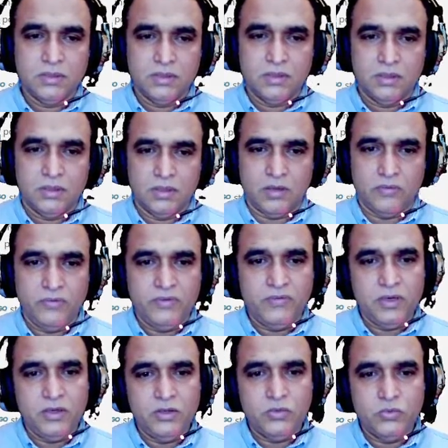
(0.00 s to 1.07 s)
now we
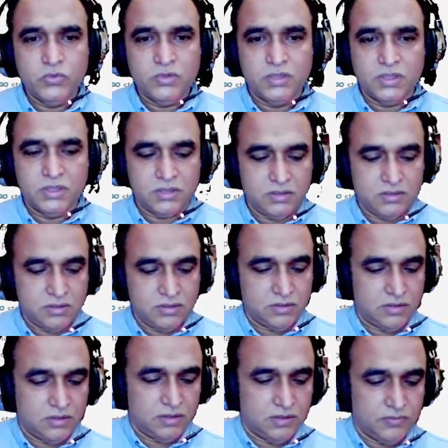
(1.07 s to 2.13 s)
will use this
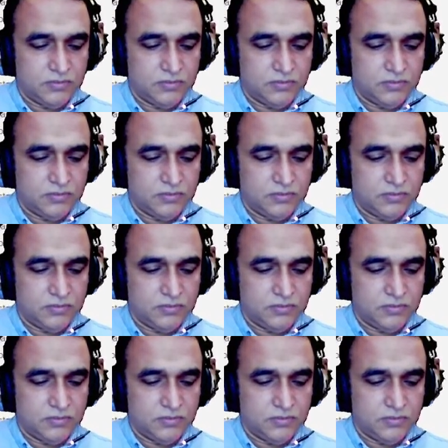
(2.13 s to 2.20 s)
uh,